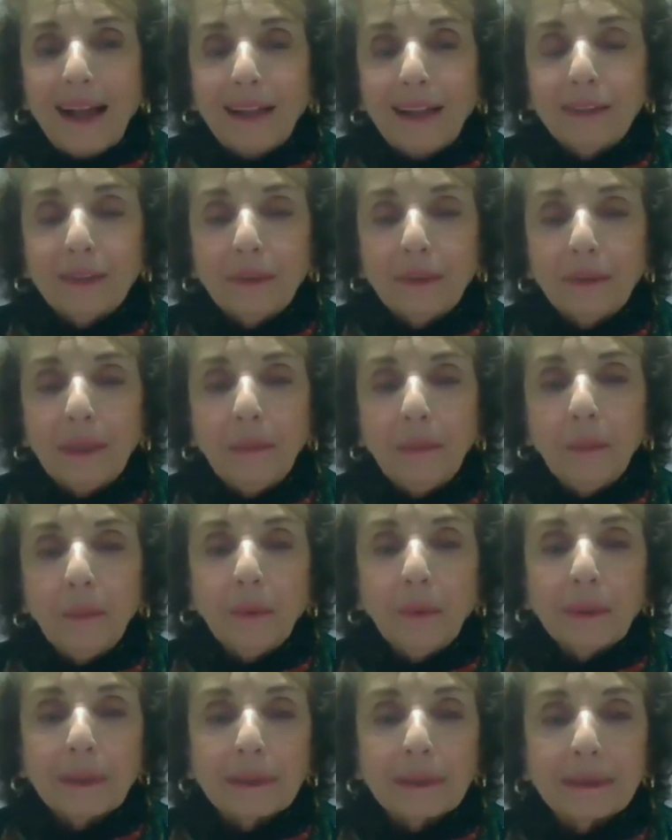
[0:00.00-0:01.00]
and so they
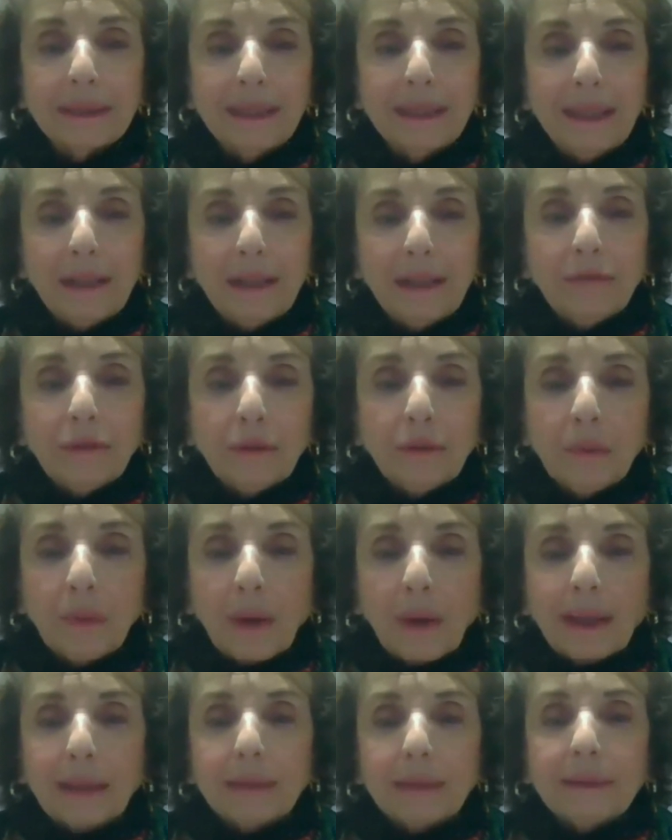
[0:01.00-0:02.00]
walked for a
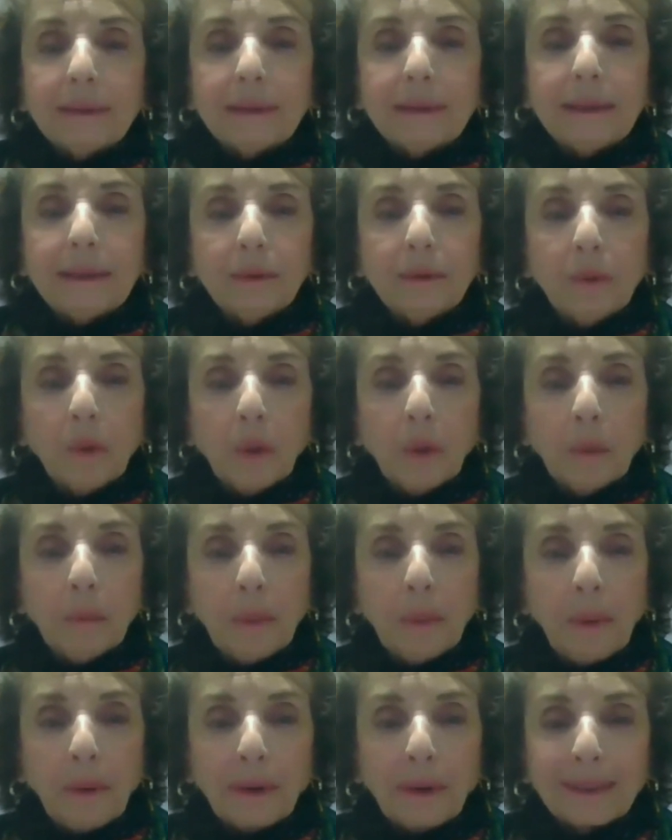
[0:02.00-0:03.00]
while in seton
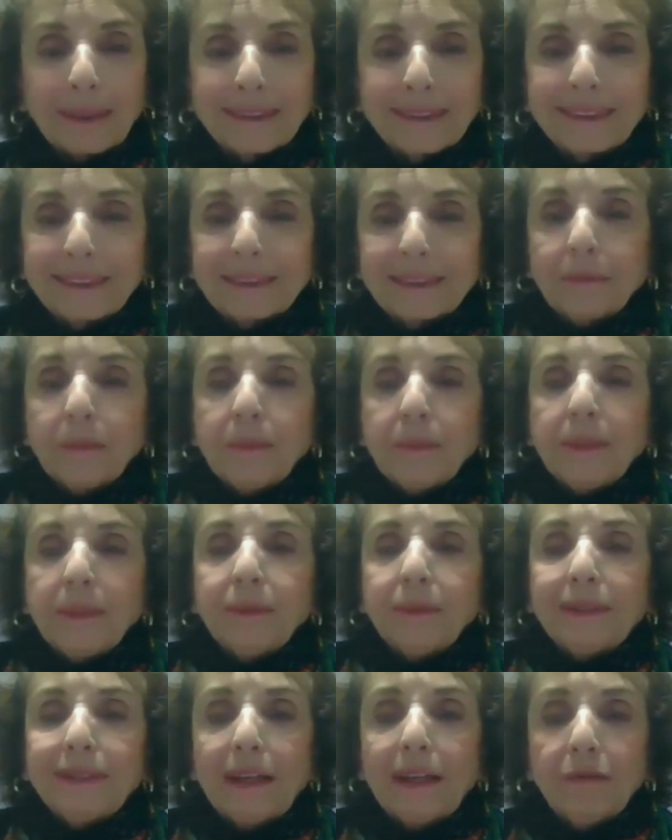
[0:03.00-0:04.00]
falls park this woman
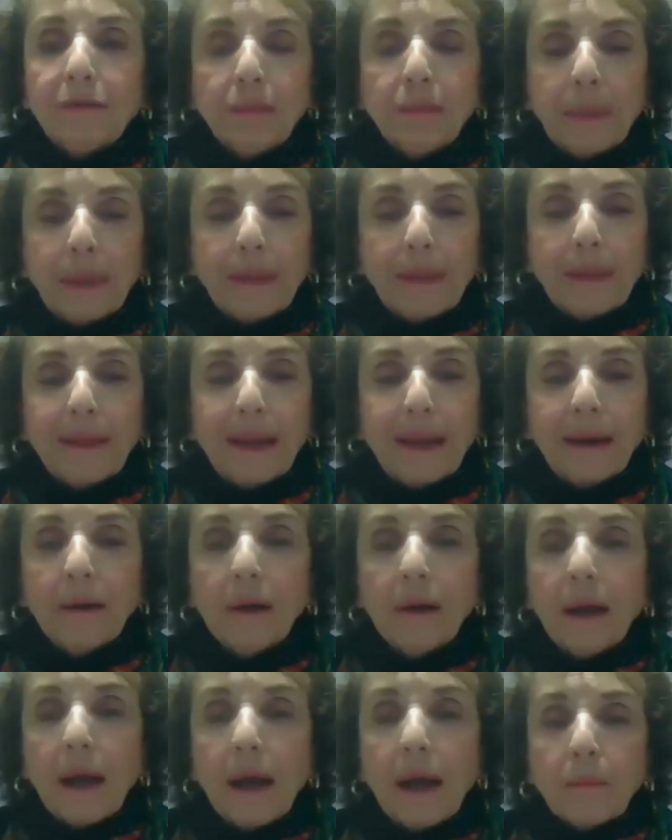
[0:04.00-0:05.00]
who had never been
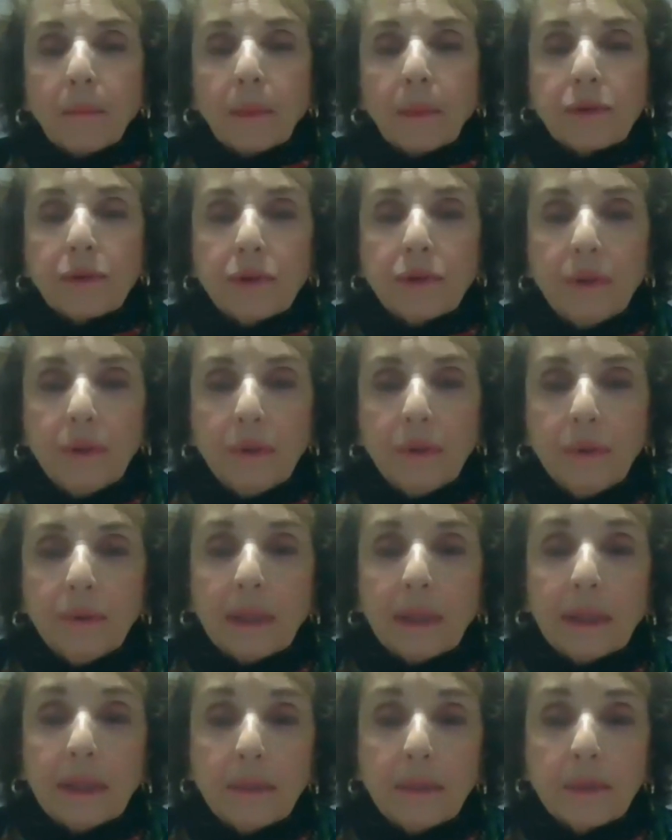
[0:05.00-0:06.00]
there but she knew
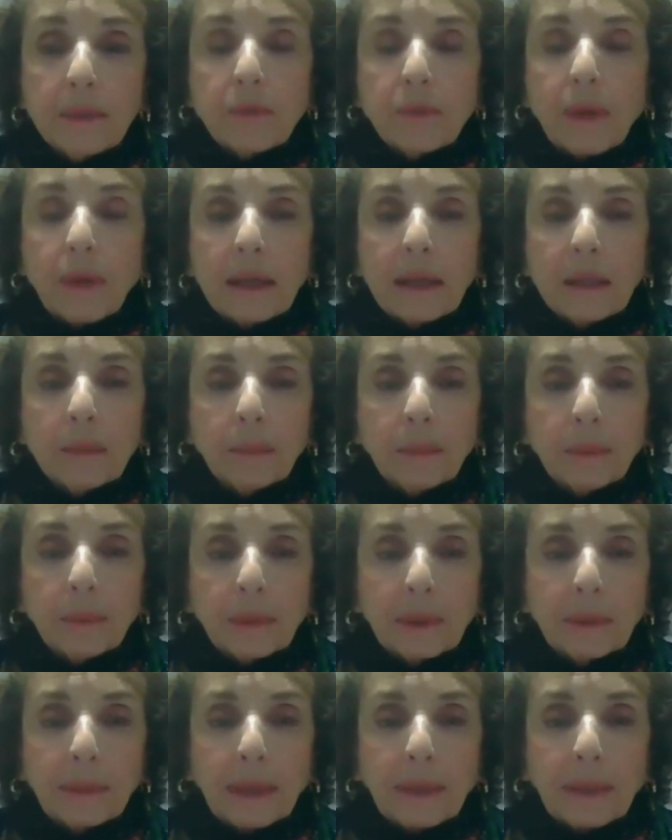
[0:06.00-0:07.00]
that he was writing a
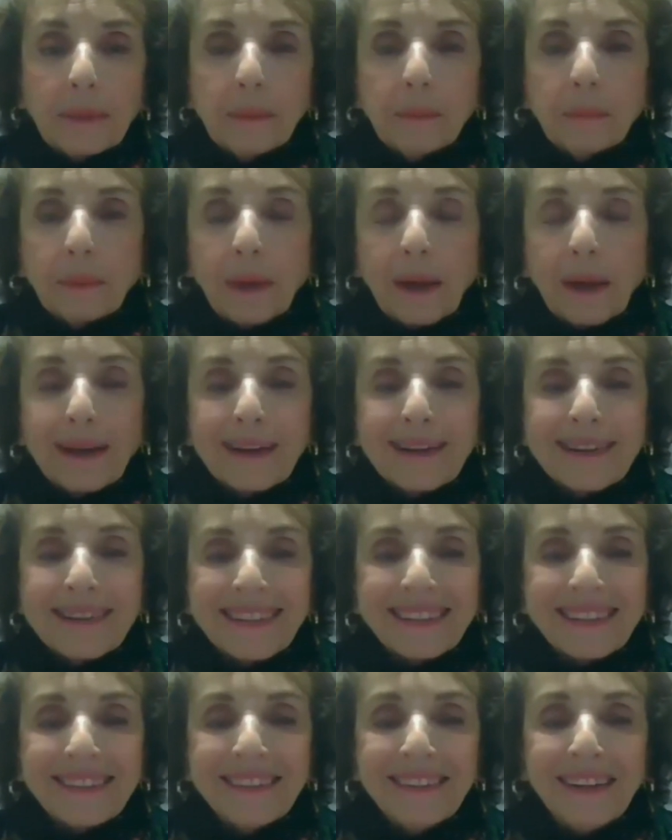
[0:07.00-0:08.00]
book about the
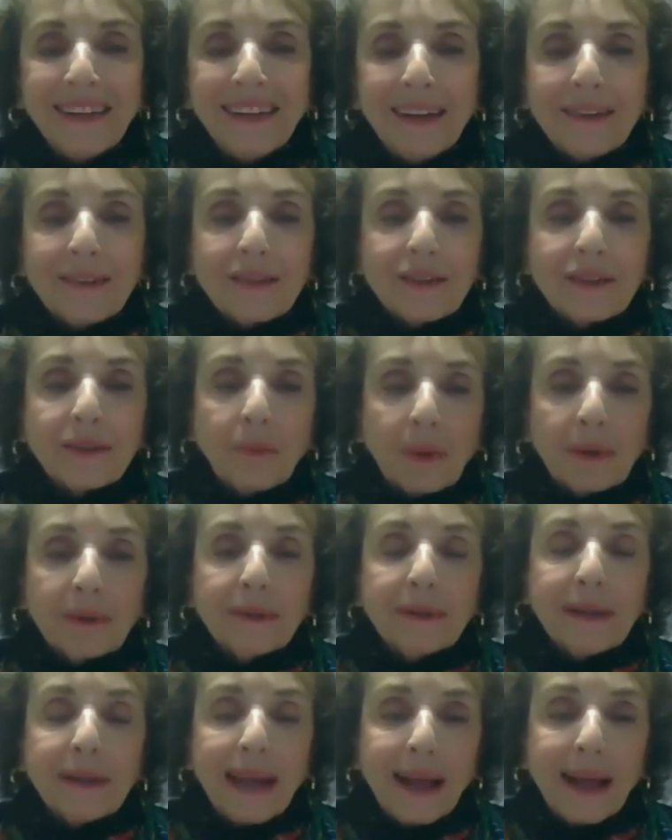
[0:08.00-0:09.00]
bronx and she
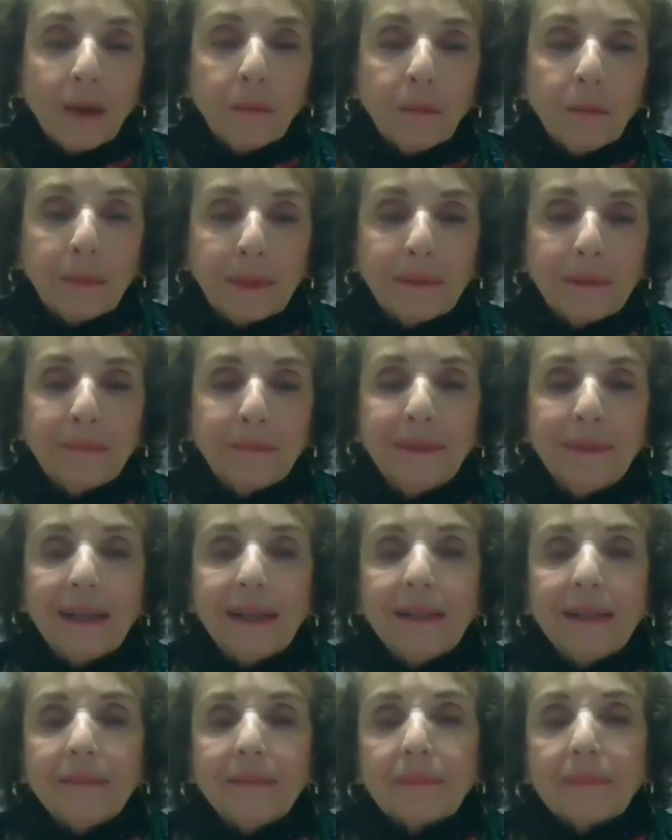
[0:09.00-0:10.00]
wanted to help him
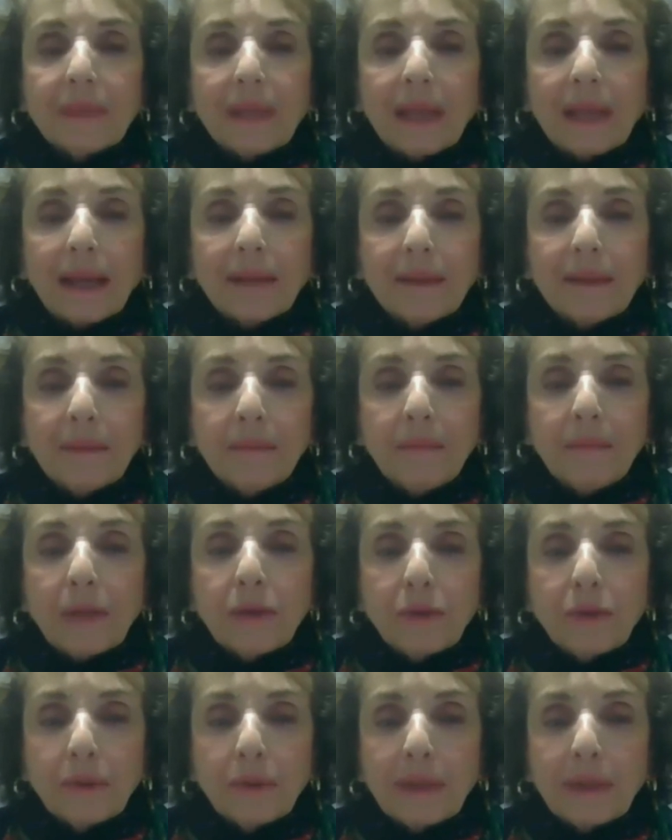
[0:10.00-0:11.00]
and
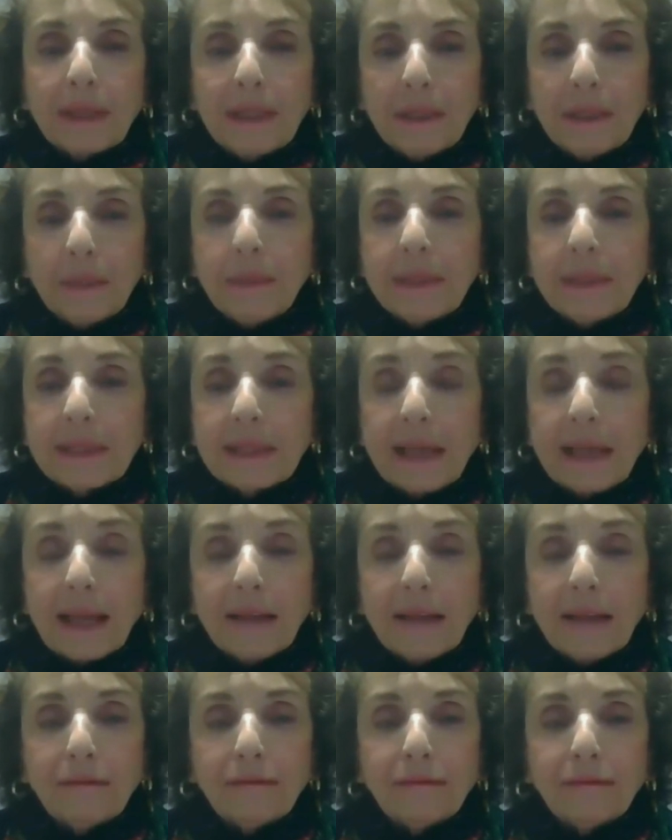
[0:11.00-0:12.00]
make sure that he'd be
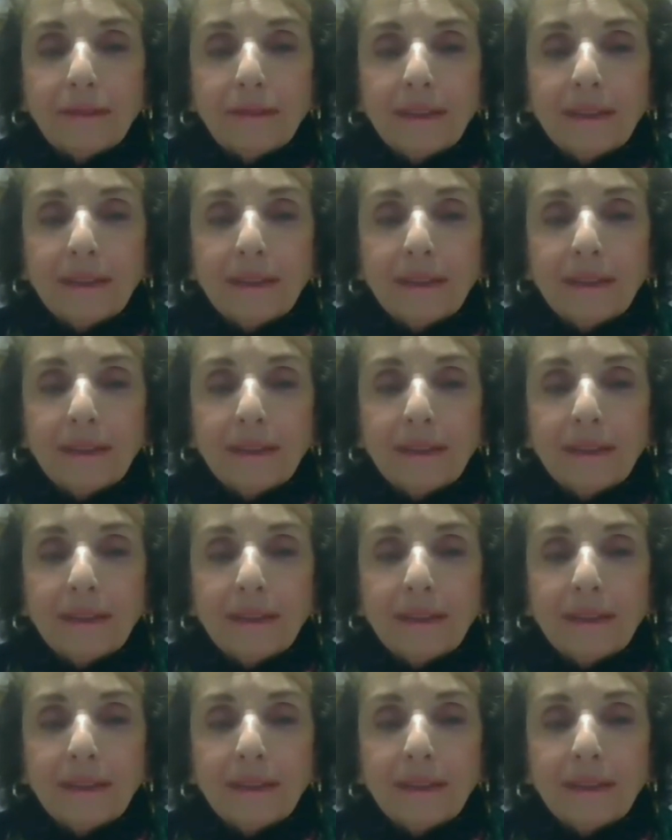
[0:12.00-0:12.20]
safe